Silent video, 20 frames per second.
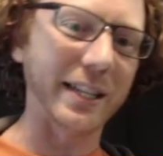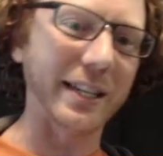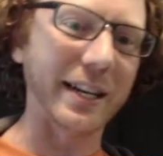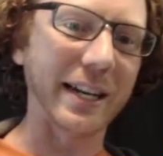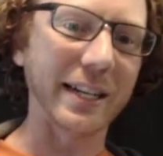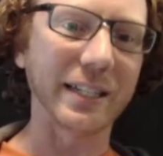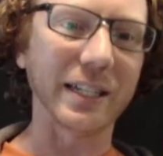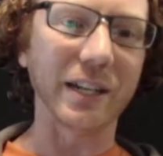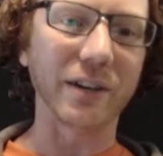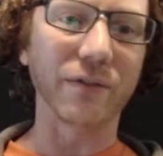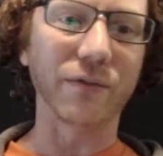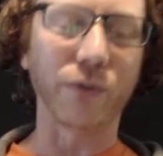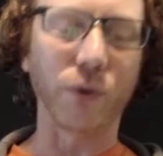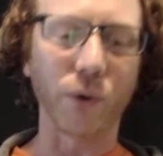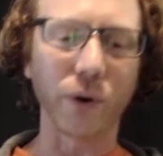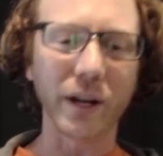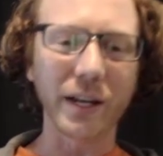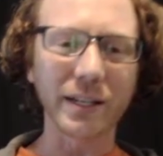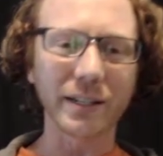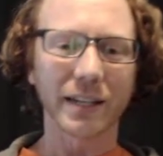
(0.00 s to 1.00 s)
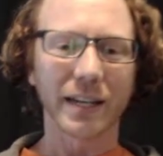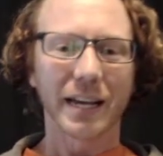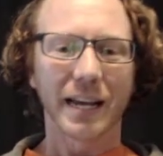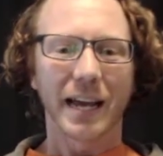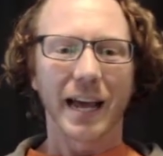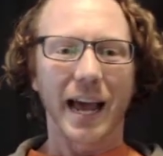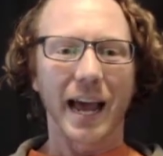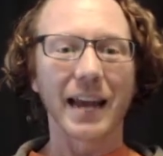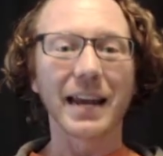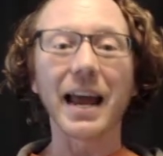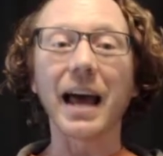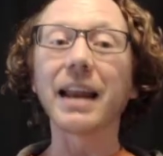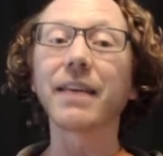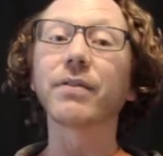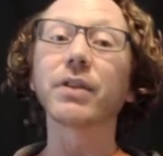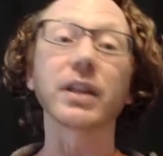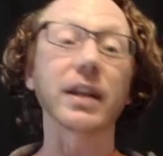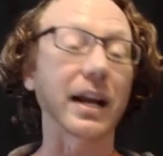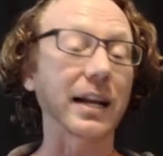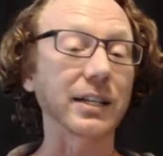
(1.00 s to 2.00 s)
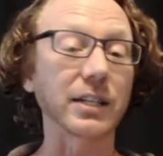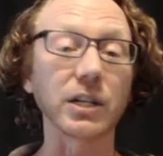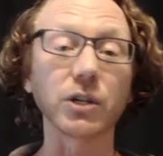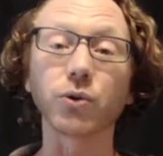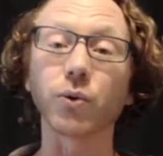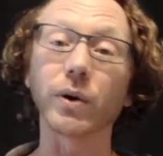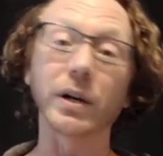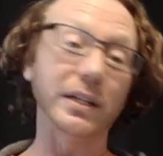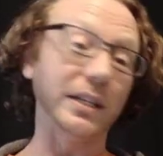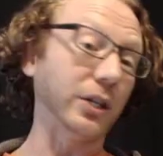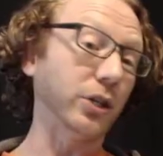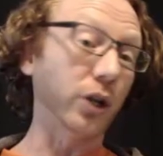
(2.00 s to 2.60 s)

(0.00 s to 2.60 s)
in the 1940s and not even the 1920s.